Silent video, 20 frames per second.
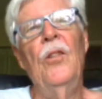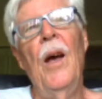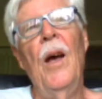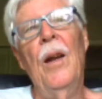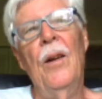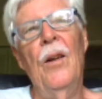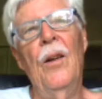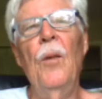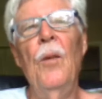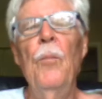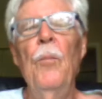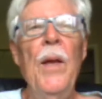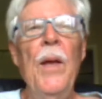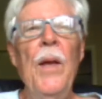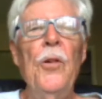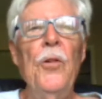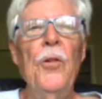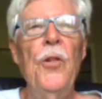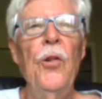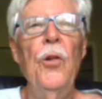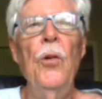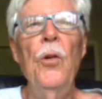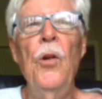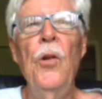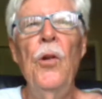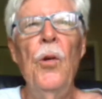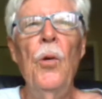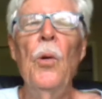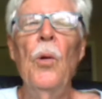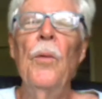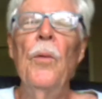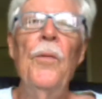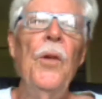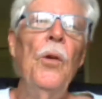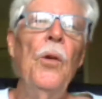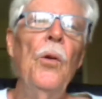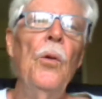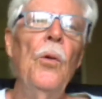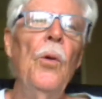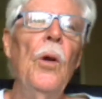I don't know, a minute or two to do a
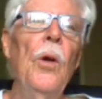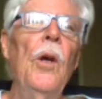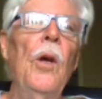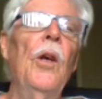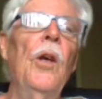review.